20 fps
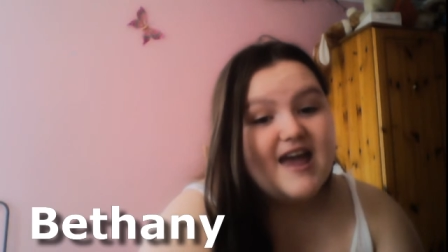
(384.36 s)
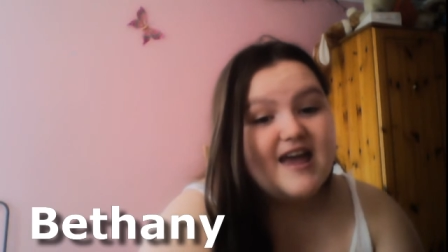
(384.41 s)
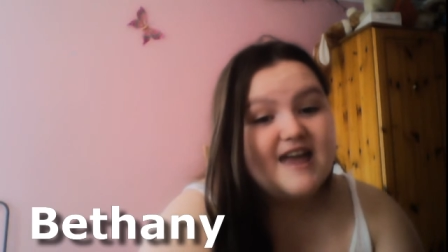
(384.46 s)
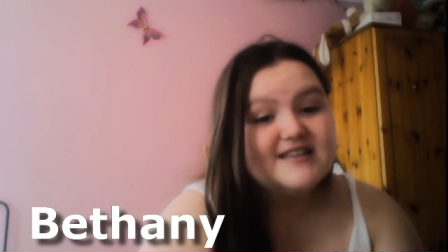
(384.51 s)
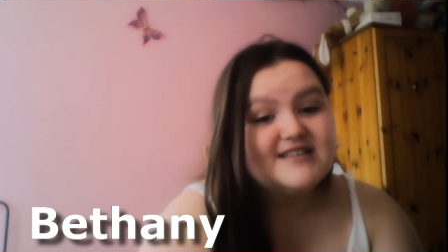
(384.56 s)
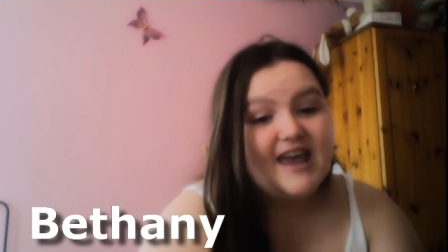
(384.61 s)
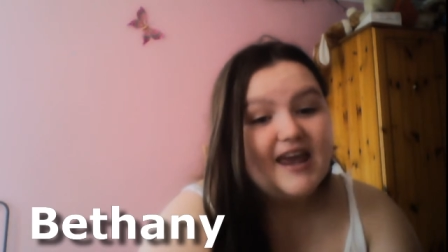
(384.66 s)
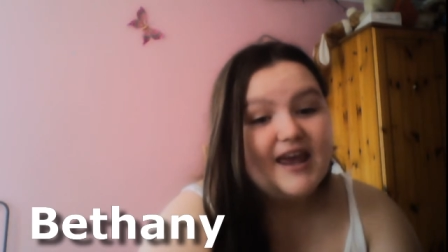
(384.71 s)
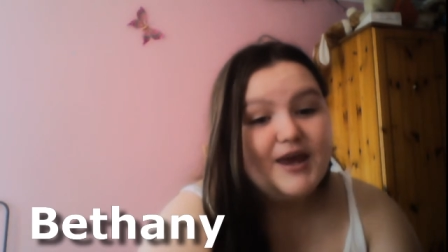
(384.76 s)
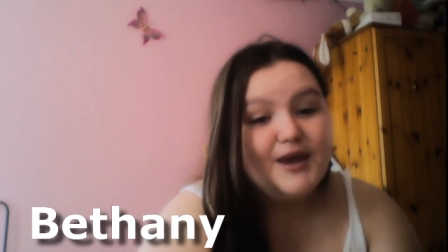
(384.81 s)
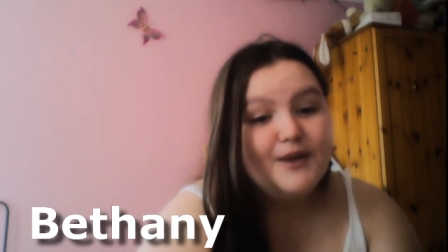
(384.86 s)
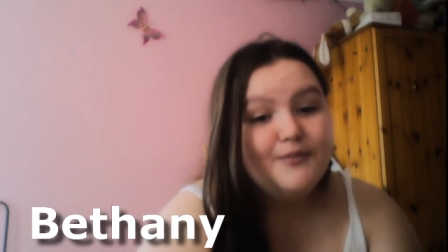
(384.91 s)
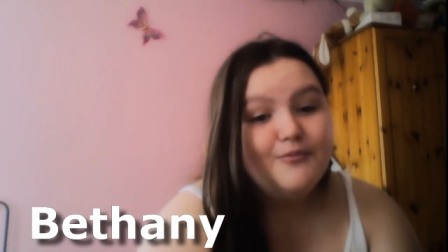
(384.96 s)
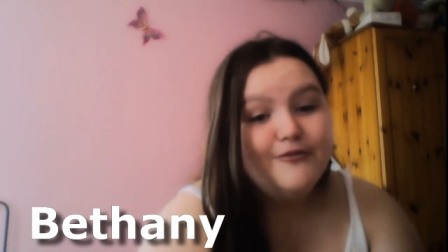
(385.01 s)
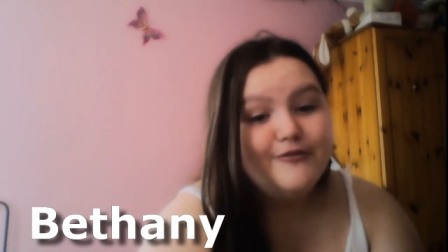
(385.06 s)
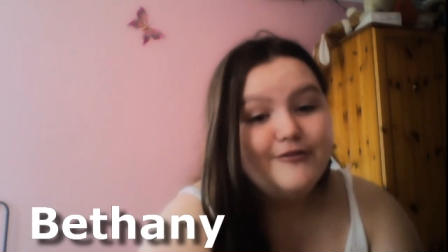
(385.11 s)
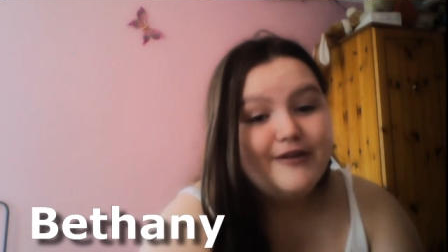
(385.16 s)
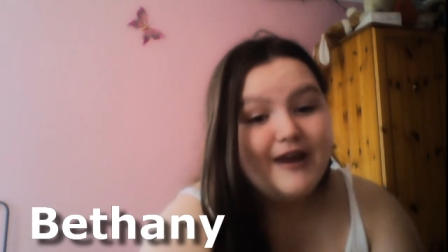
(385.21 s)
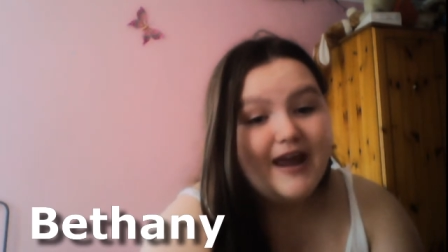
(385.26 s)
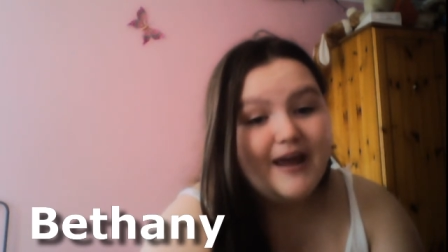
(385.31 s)
is a
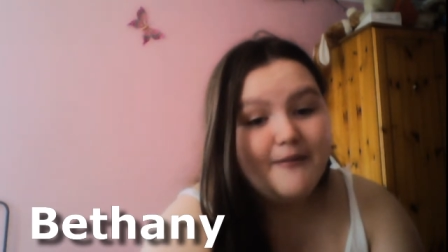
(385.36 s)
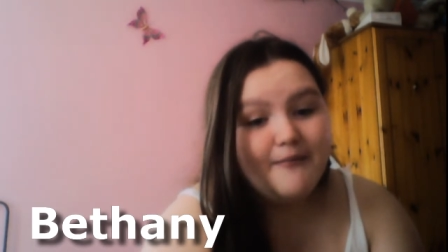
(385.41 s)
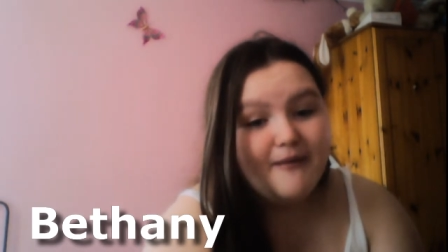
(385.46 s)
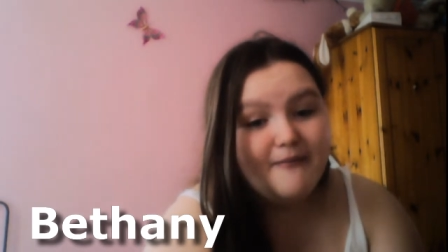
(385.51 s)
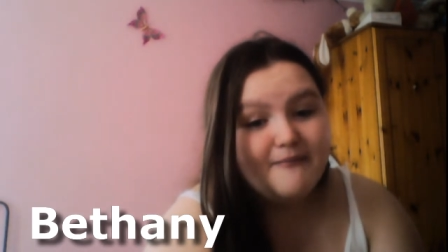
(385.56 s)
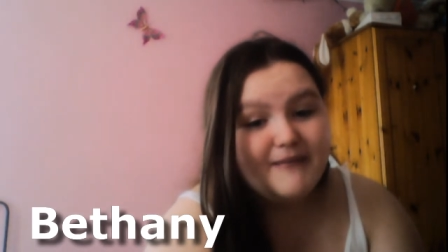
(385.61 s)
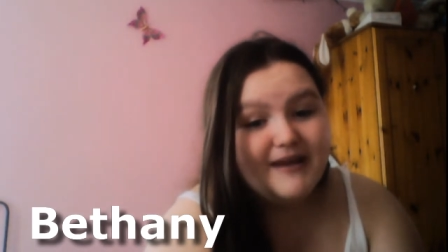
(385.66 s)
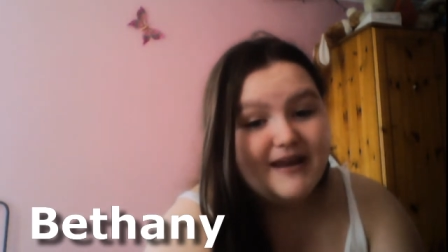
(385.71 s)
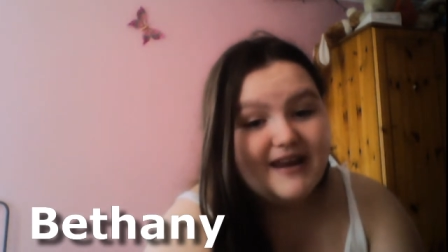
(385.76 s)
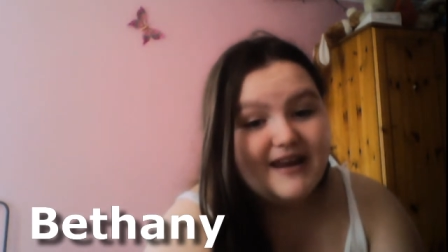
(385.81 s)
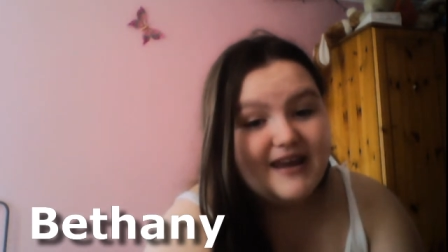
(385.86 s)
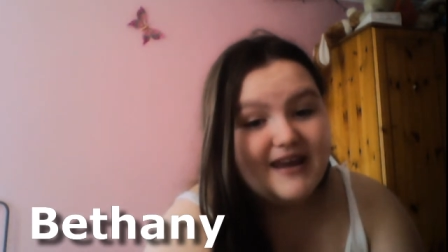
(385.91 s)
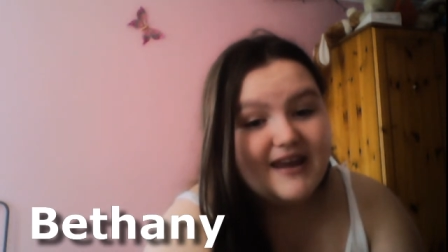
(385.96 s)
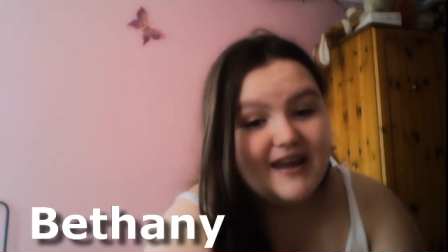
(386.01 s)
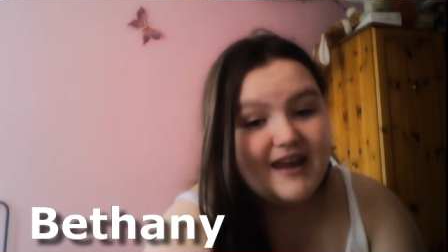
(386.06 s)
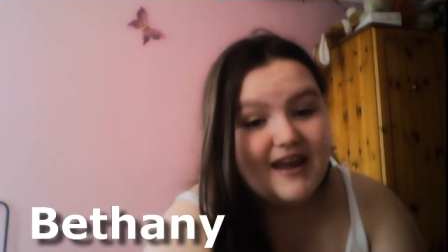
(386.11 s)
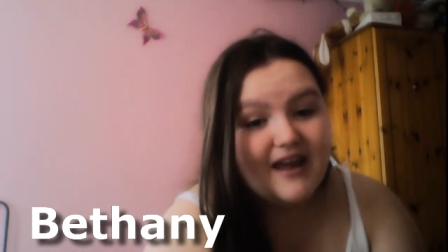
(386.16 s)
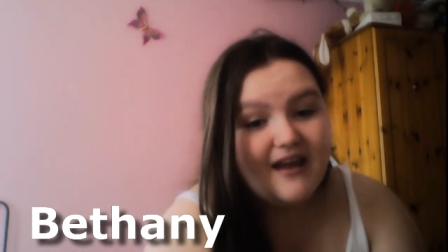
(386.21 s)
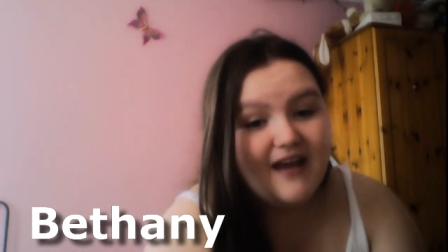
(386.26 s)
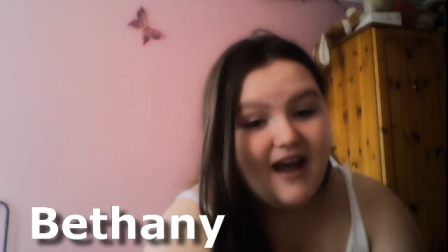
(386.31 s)
Hebrew name
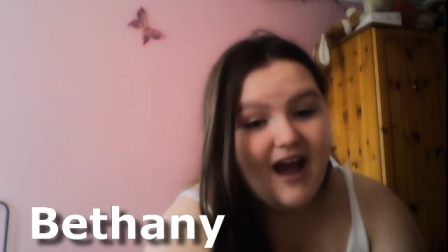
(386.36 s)
meaning